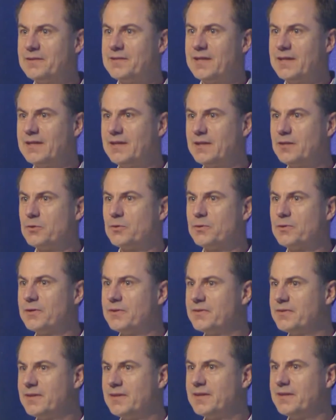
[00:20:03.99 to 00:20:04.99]
taking
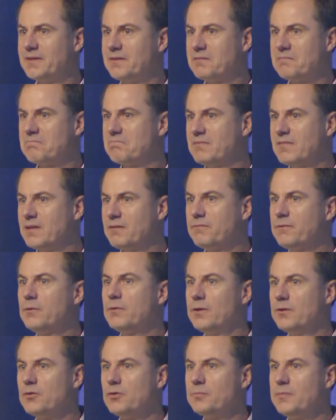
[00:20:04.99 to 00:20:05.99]
cores a few
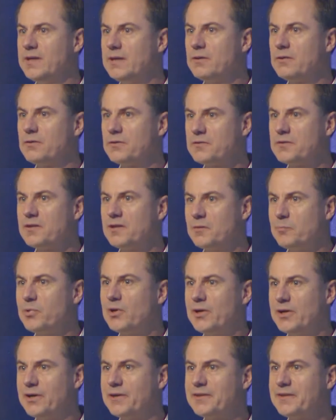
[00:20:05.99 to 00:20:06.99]
hundred meters
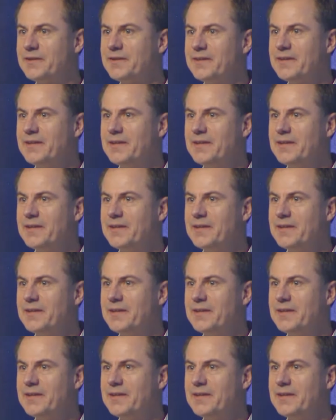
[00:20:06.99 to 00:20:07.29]
apart.